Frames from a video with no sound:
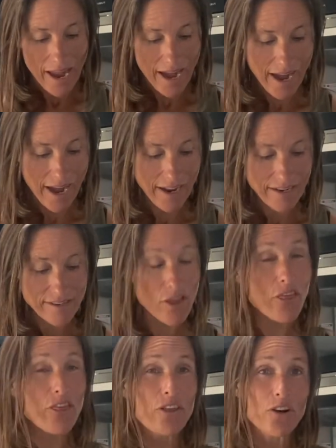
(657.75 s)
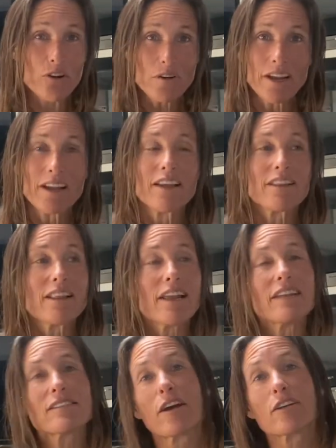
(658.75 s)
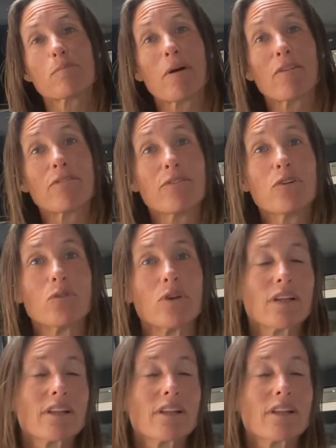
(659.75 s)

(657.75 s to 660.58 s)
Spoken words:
And third, then it talks about food.